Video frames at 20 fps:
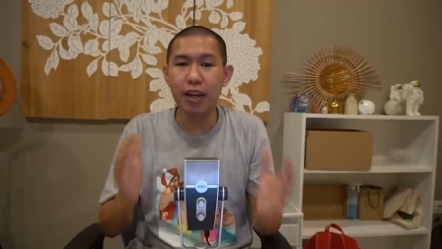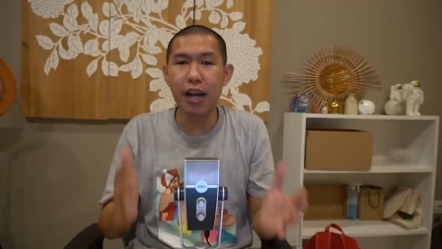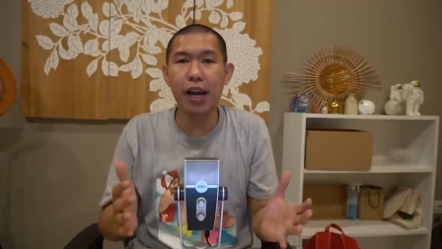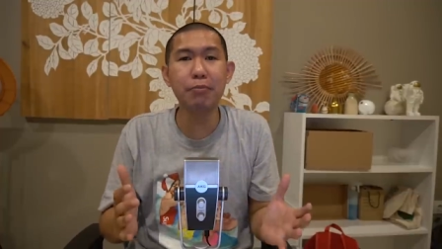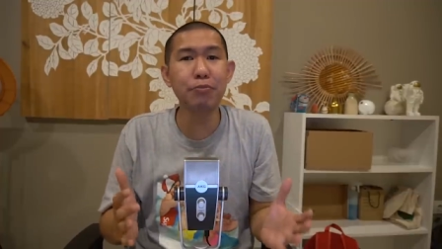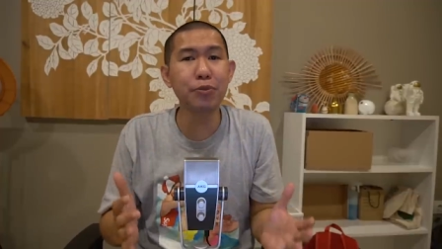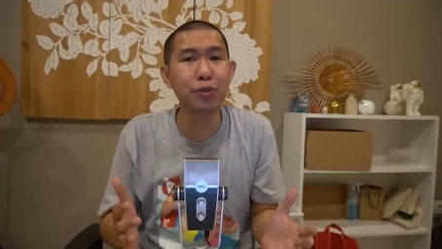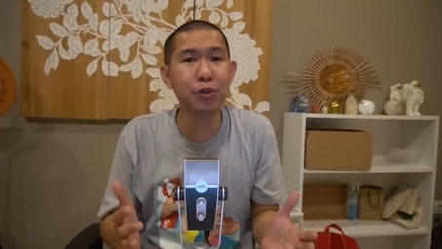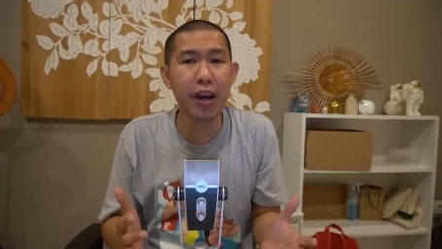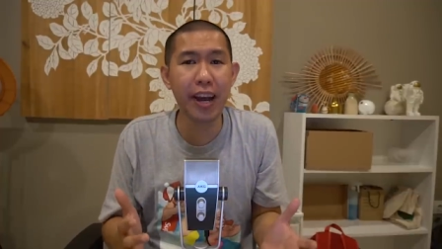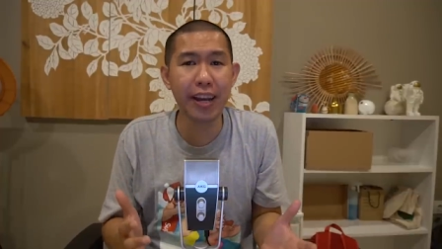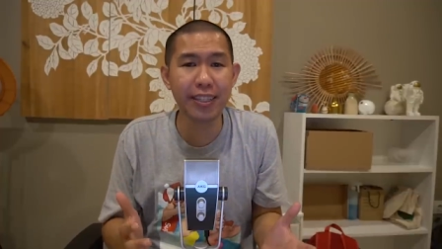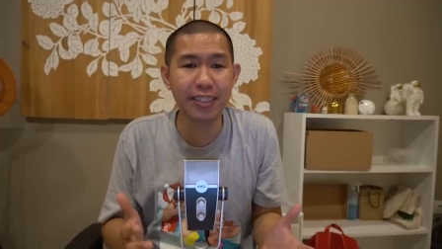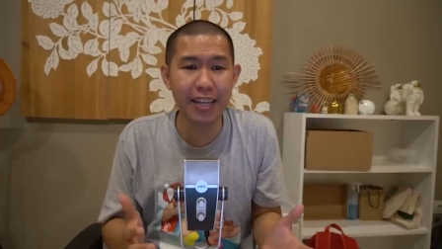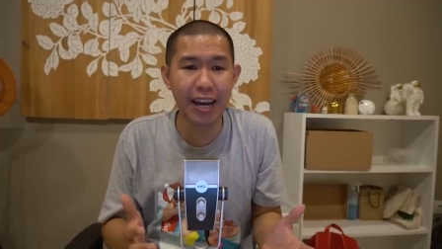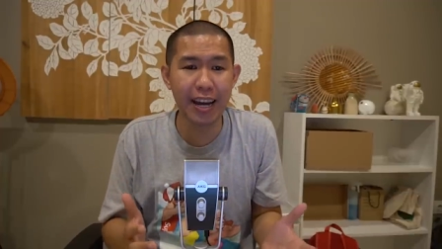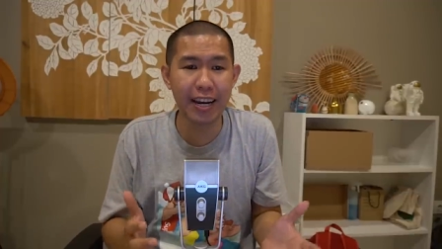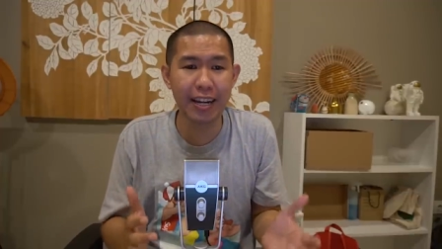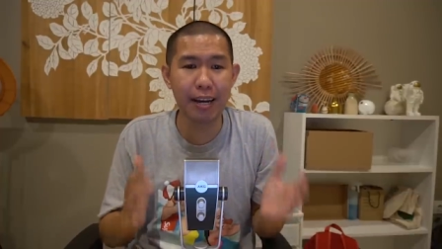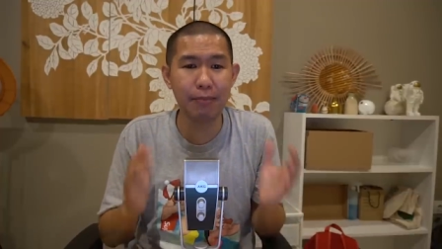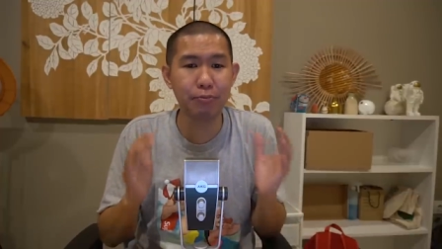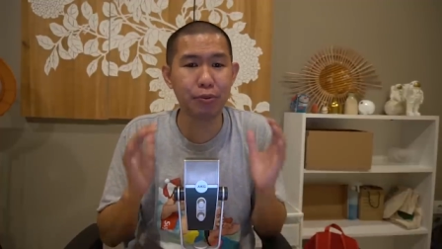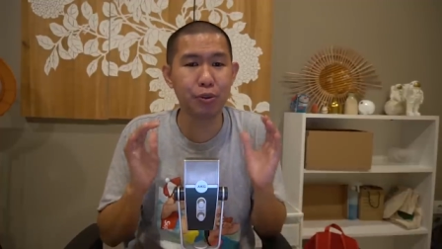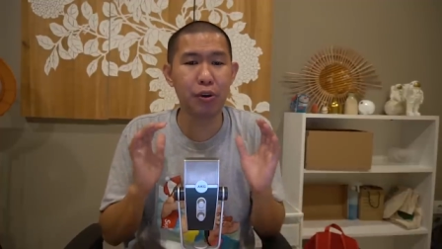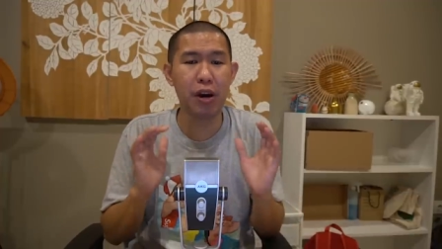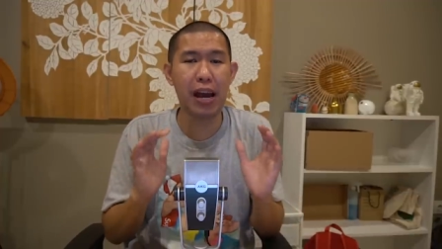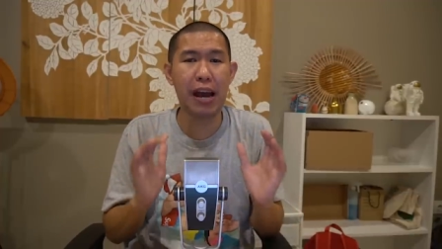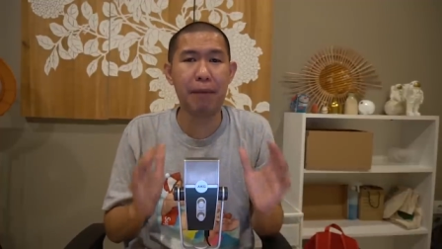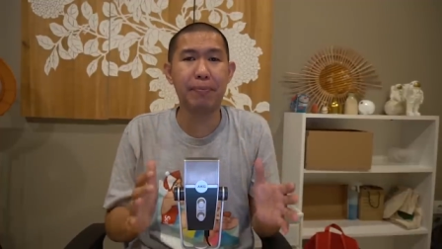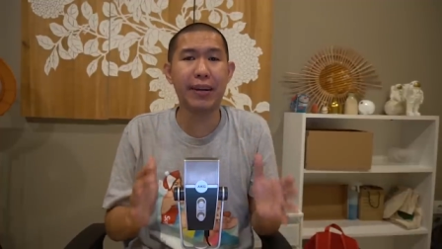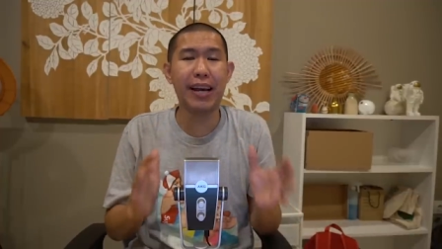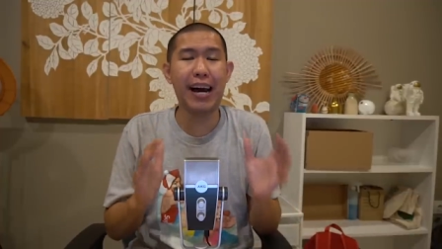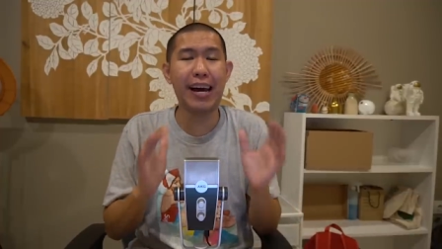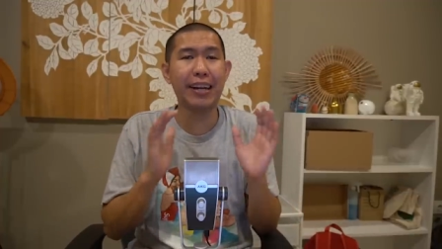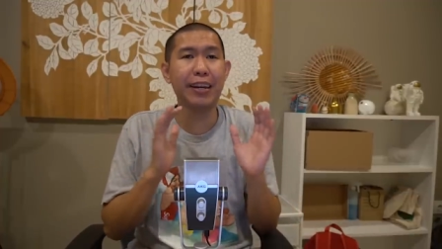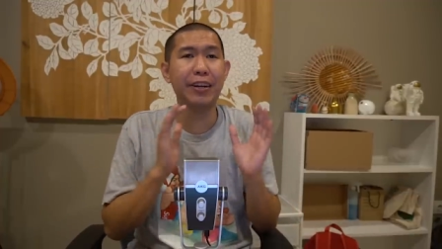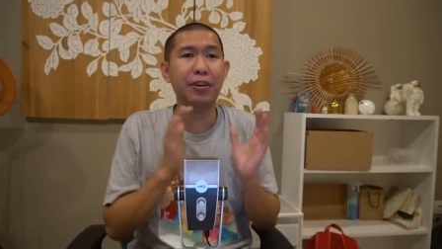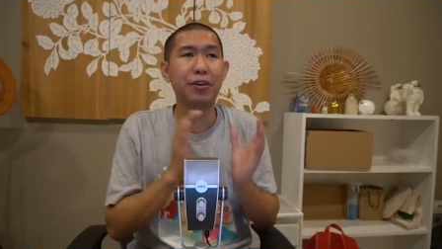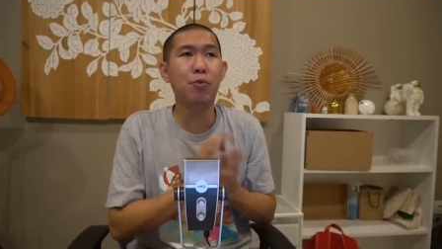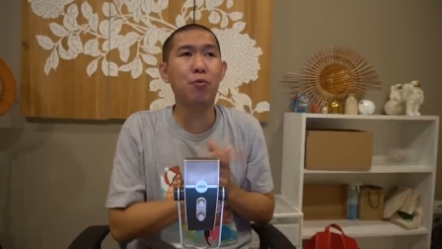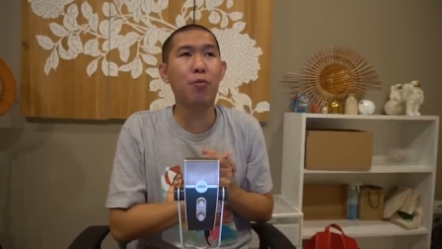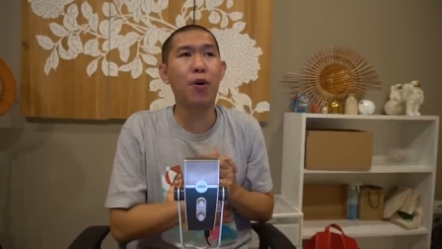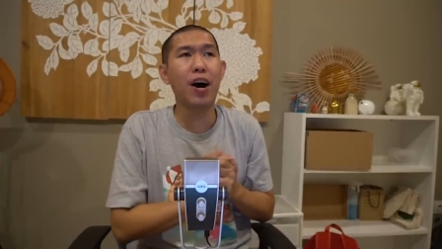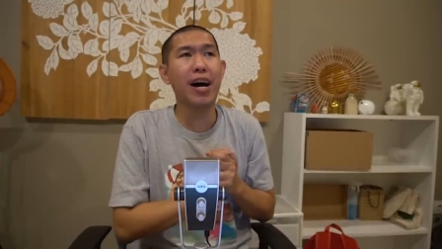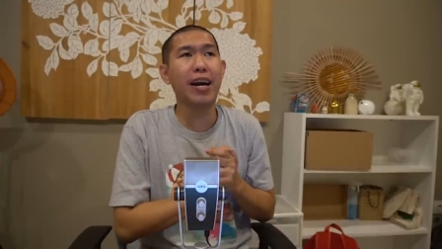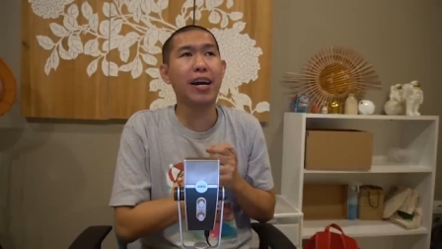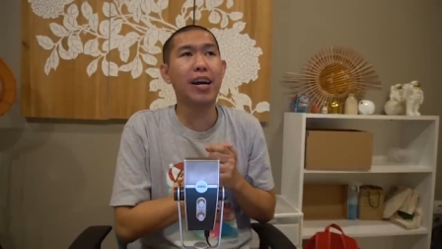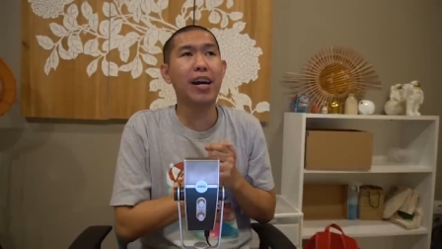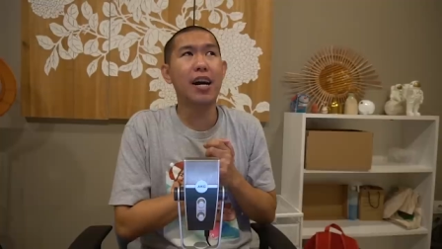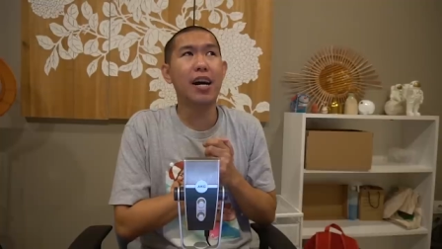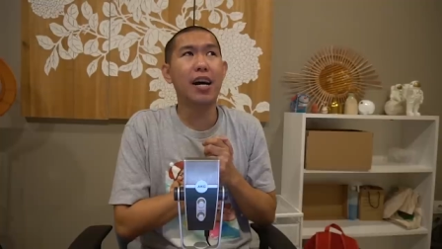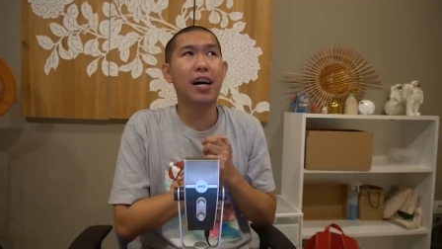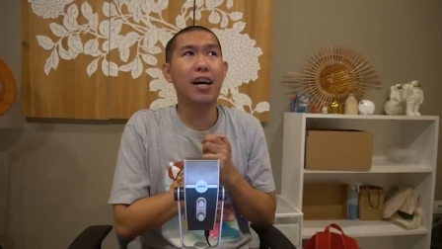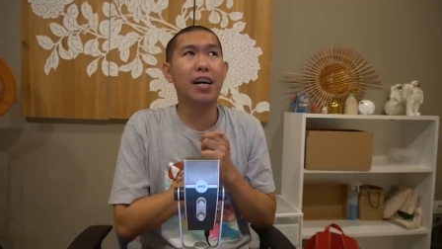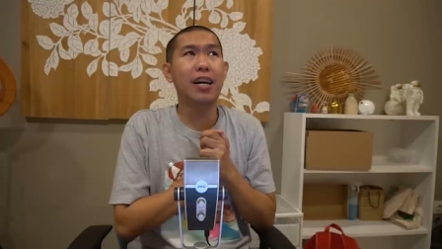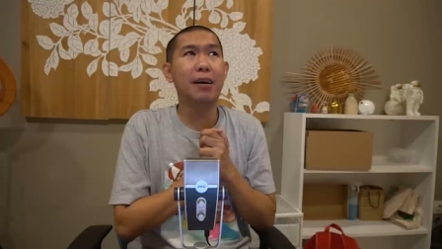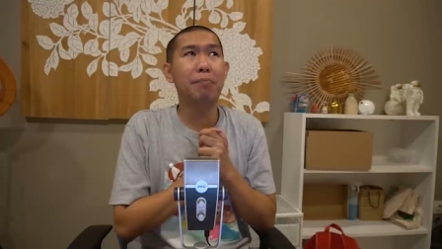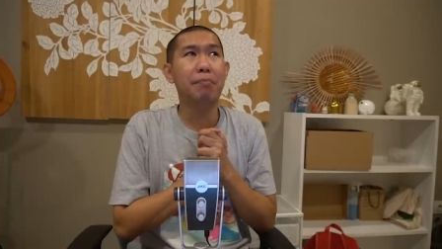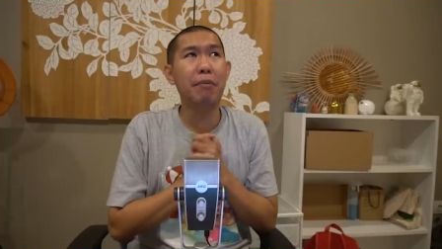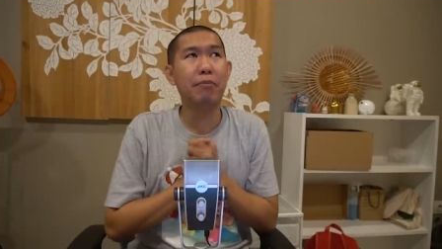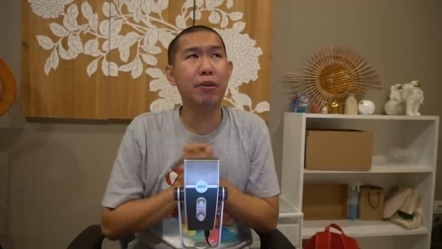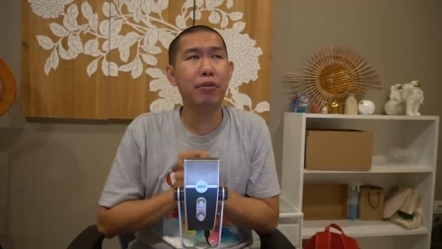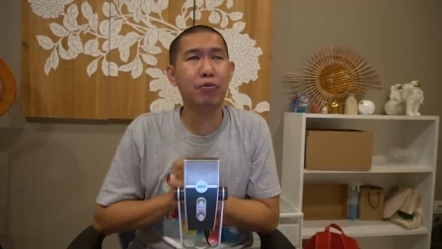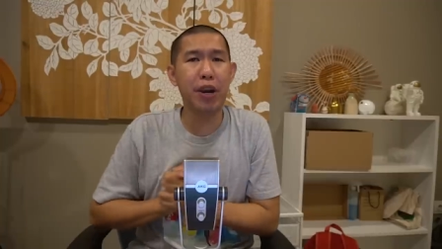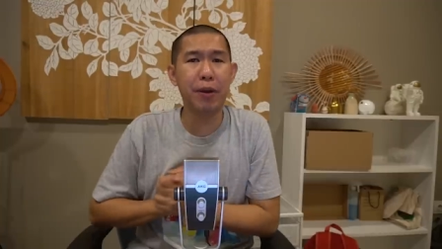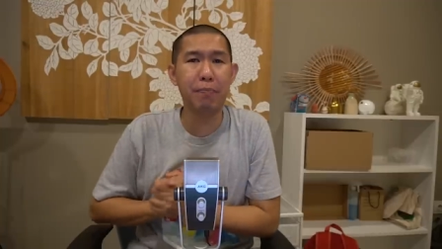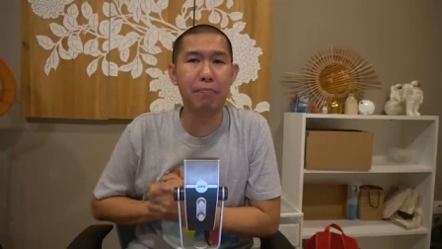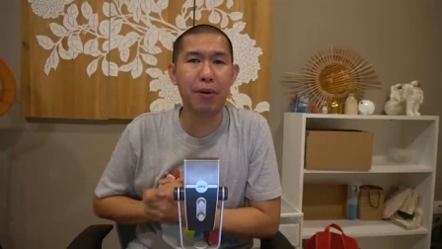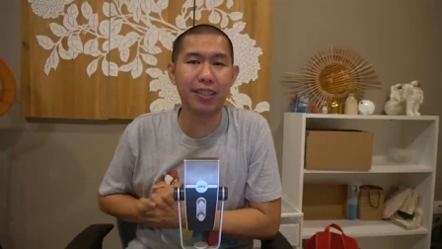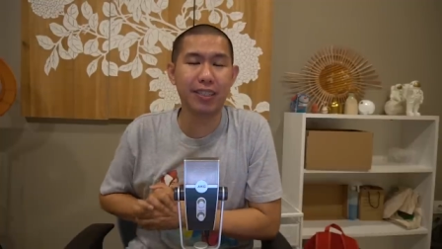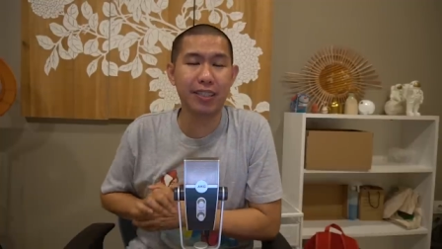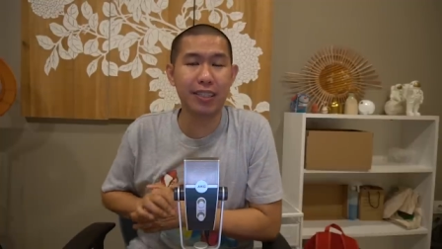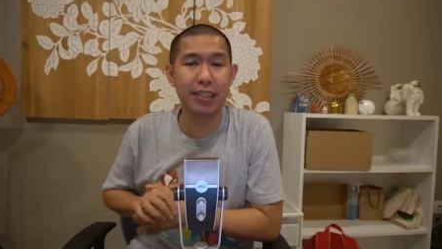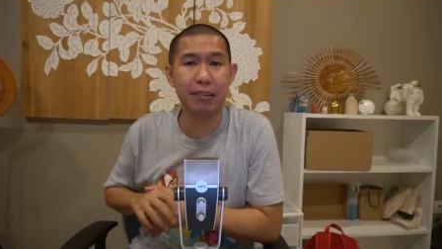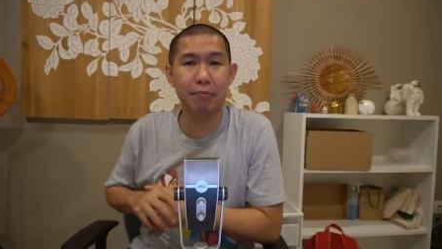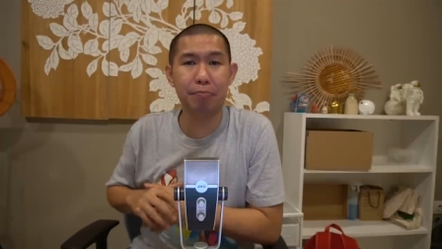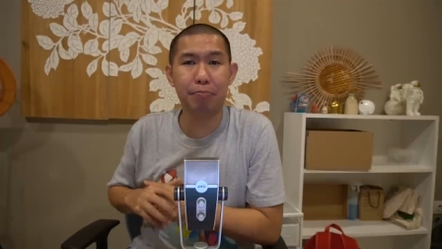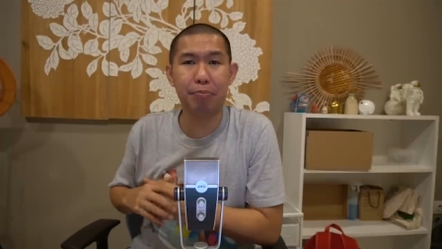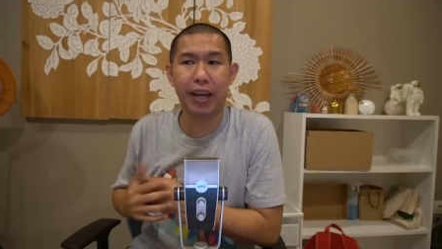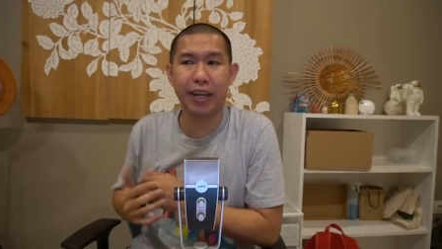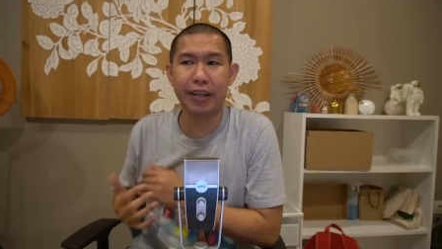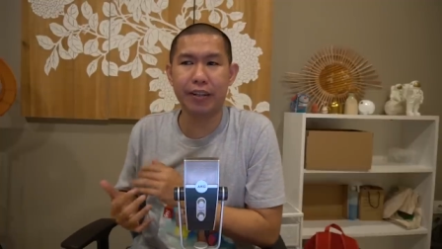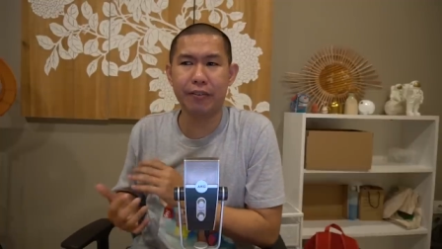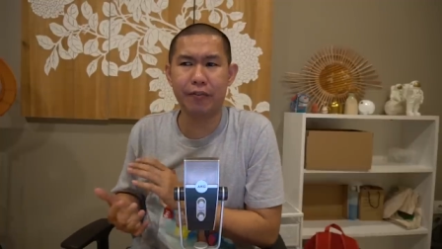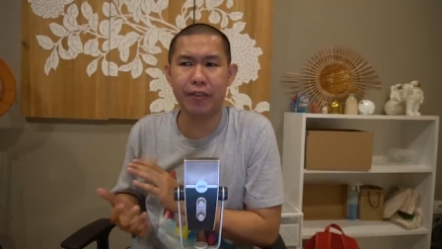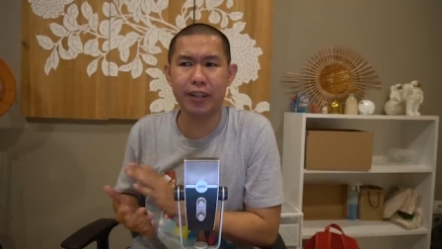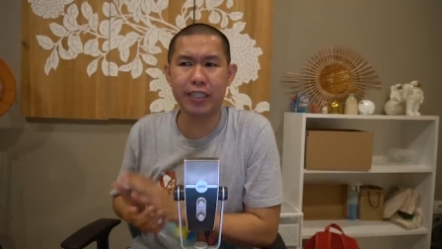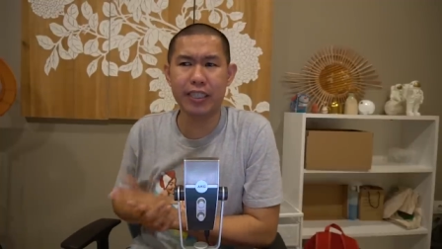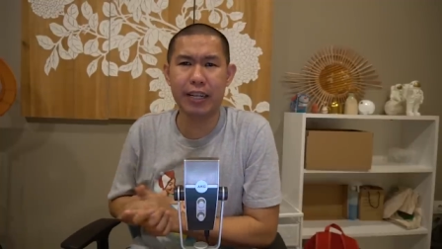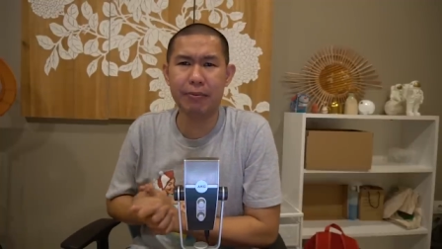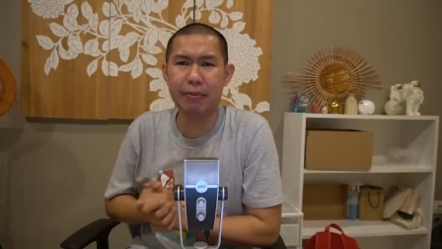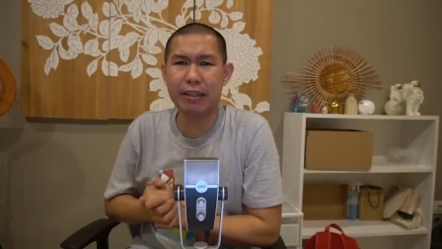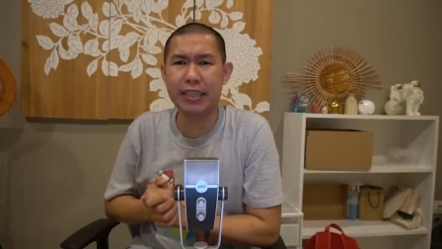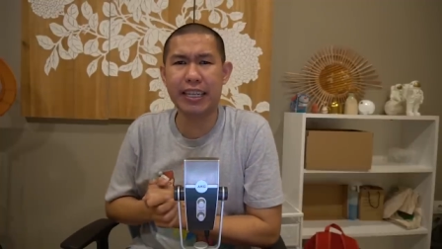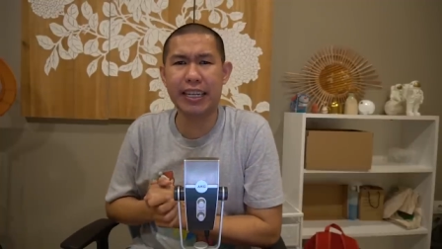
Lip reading: I'm so excited. I'm so happy. I didn't know why Bobby Ray Parks didn't play in the first game.